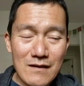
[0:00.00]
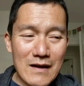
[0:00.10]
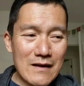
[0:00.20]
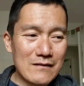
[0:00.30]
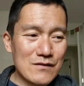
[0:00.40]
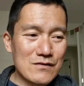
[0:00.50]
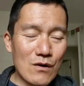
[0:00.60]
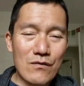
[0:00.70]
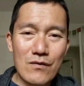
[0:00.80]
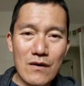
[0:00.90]
And just
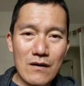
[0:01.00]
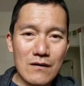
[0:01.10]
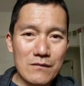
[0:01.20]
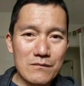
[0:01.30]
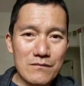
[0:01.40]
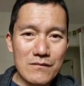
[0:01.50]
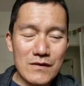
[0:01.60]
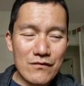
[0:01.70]
overall, the